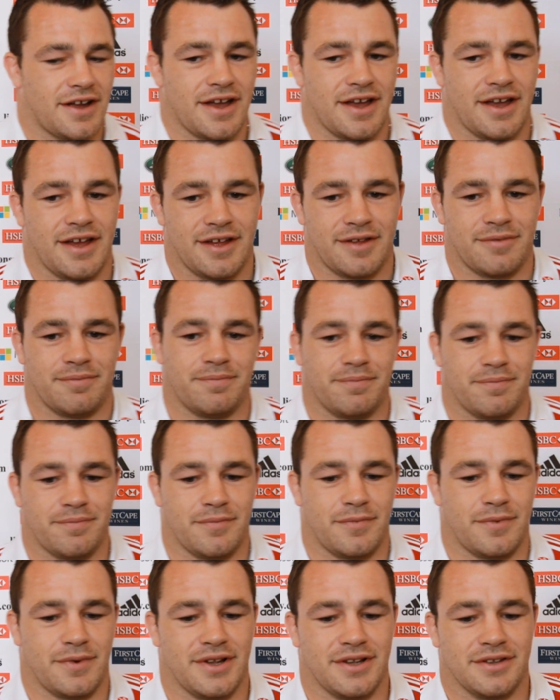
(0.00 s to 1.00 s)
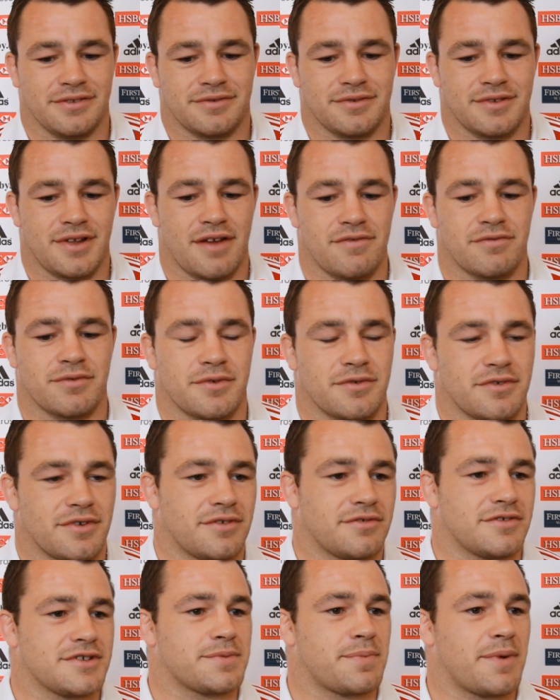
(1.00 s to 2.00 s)
Well, everyone
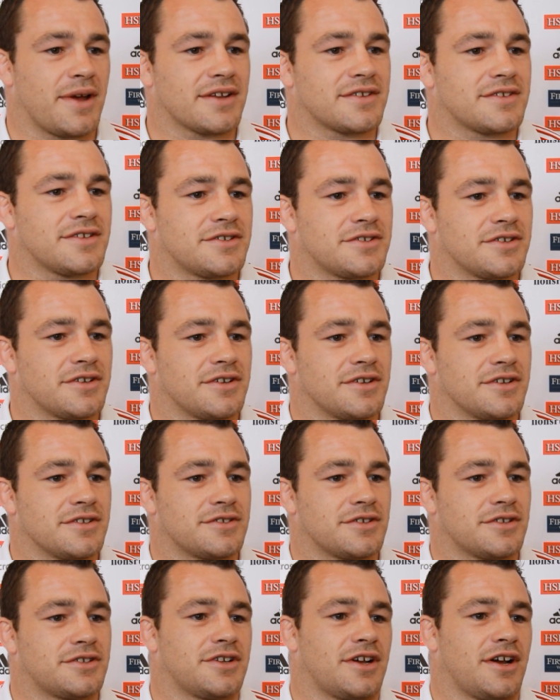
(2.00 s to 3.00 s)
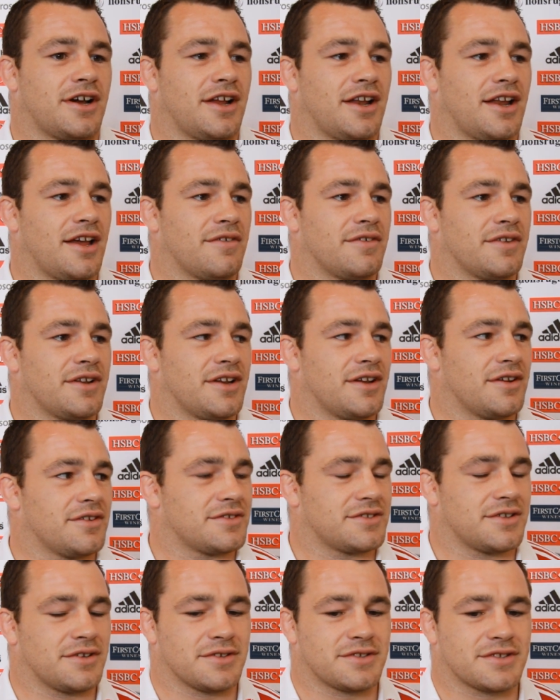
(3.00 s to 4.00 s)
respects each other in such a high level, you know,
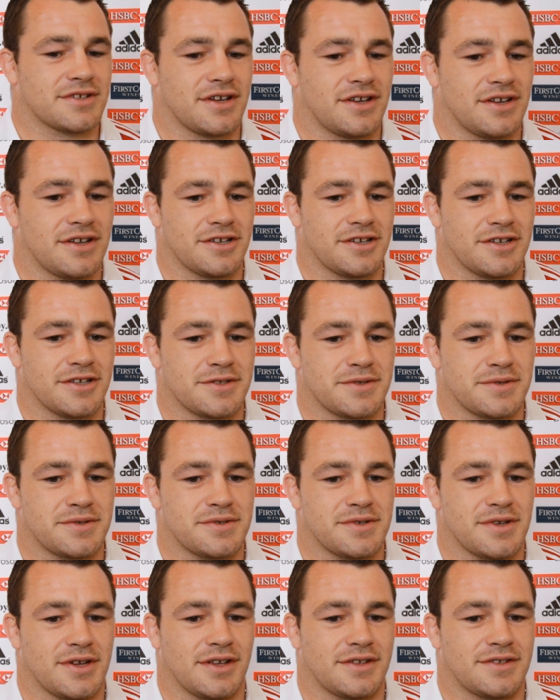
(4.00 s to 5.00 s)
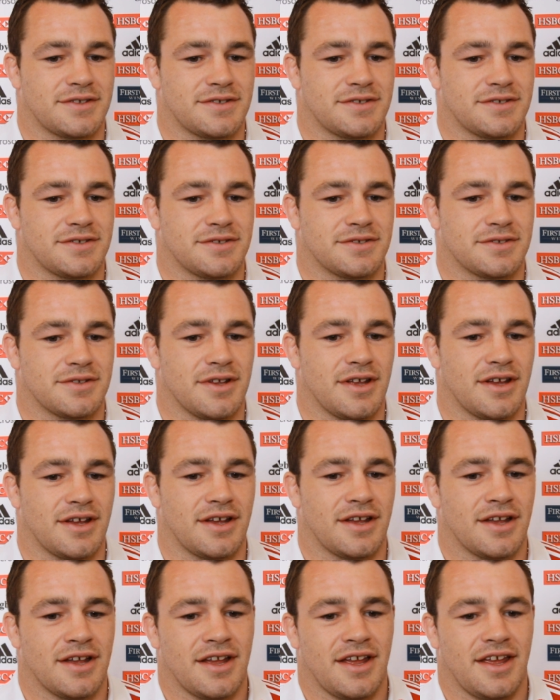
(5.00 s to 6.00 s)
so it's of it's
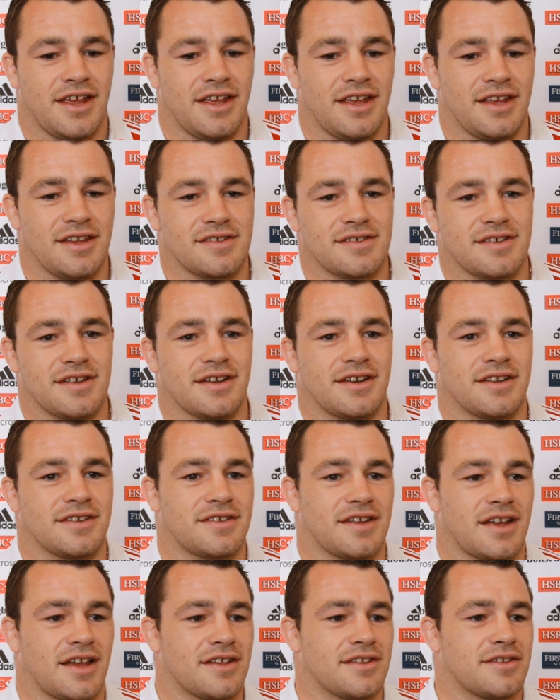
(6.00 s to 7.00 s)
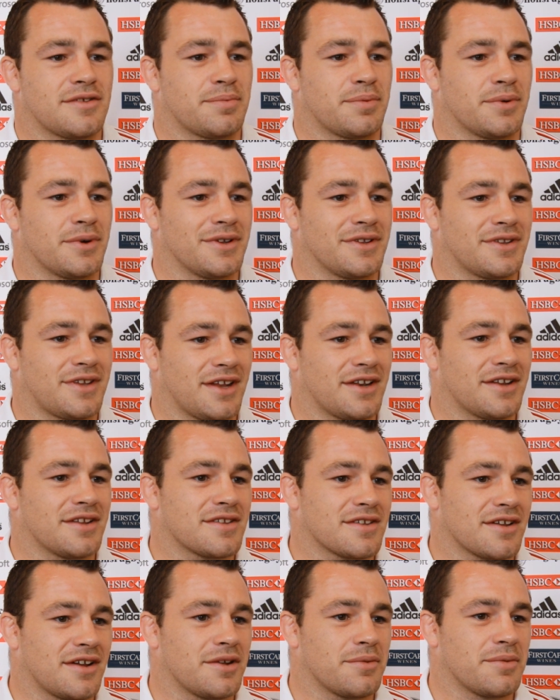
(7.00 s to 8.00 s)
easy in a sense, but then
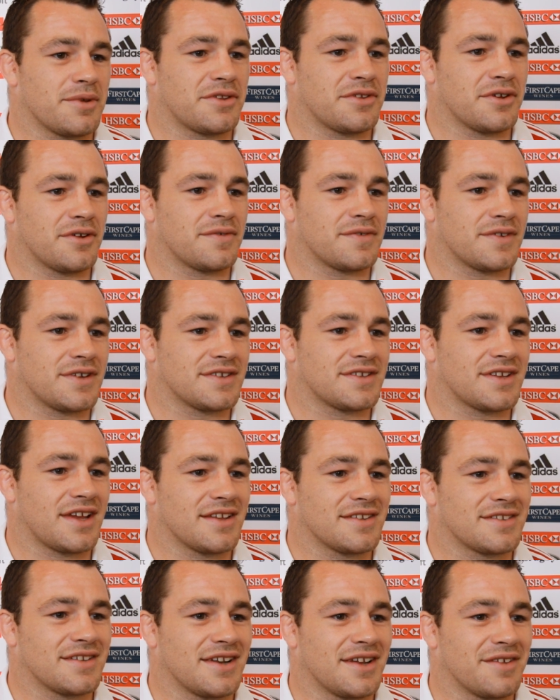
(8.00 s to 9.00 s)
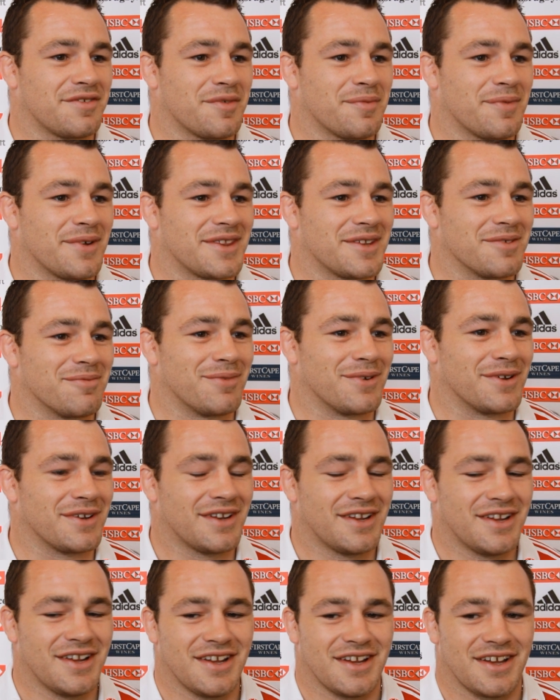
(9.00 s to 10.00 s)
it's going to be tough in a sense of living with them. But
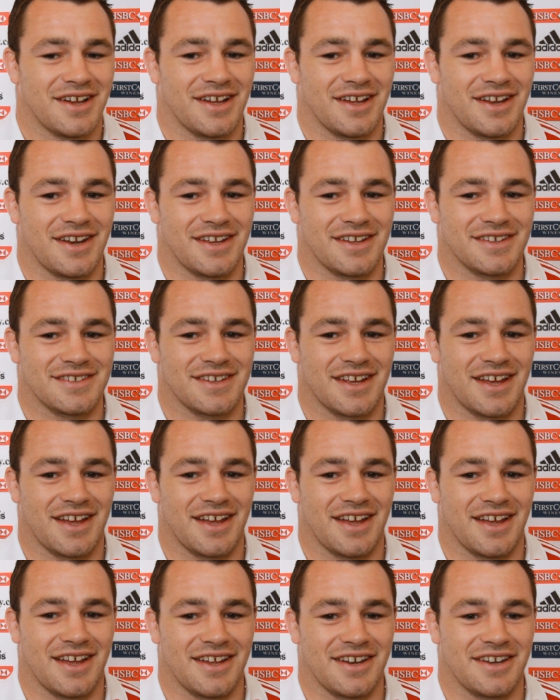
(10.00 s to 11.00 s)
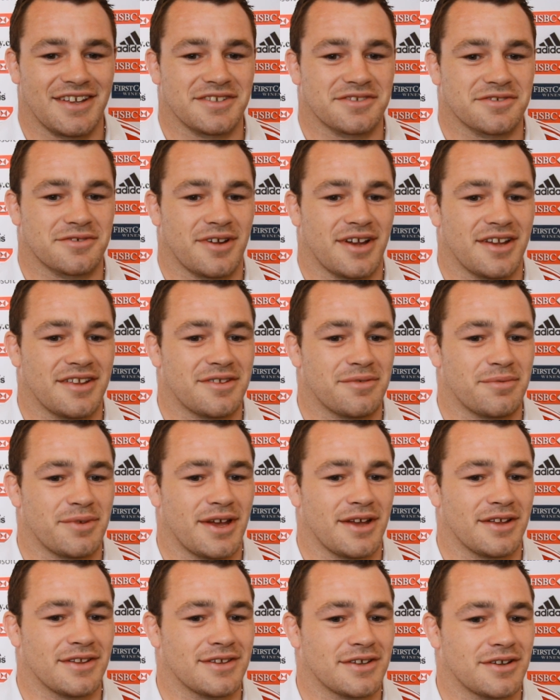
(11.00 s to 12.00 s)
it is great to be
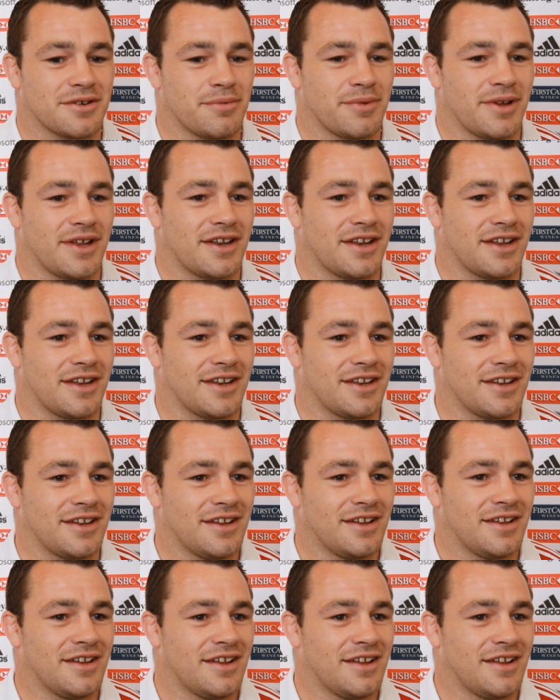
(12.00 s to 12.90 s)
able to come in and